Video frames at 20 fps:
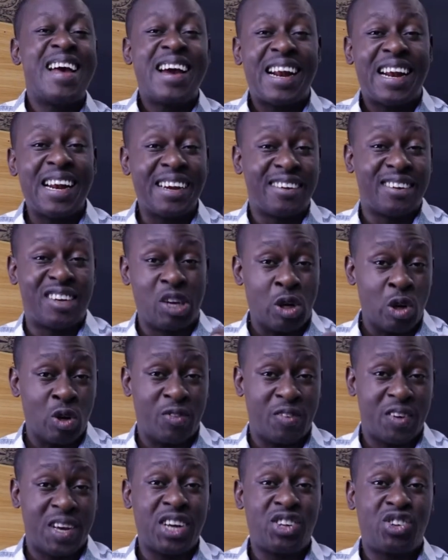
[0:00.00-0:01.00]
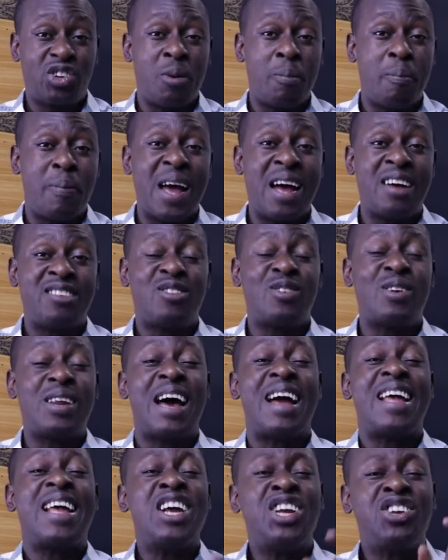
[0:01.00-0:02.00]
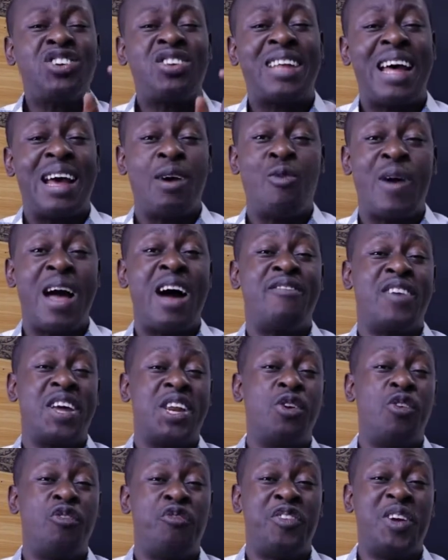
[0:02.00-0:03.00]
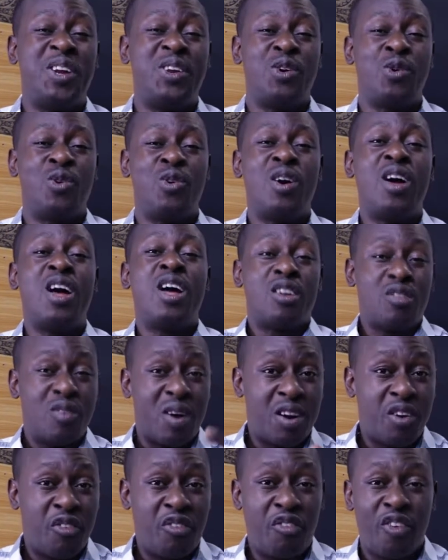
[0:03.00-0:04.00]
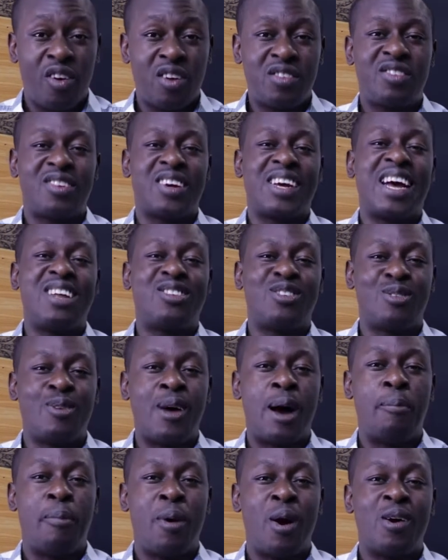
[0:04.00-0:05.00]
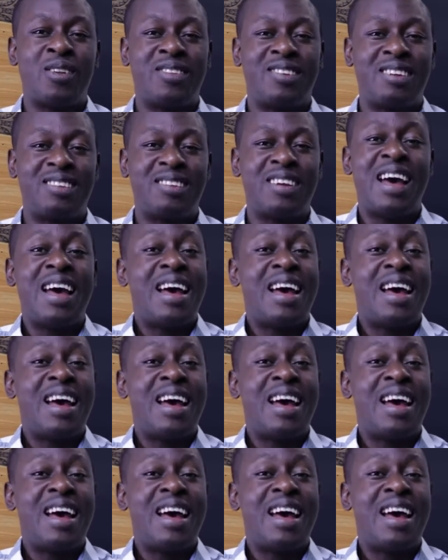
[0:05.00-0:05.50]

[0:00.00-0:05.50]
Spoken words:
click the notification bell so that each time we have a new video, you are the first to get to know about it.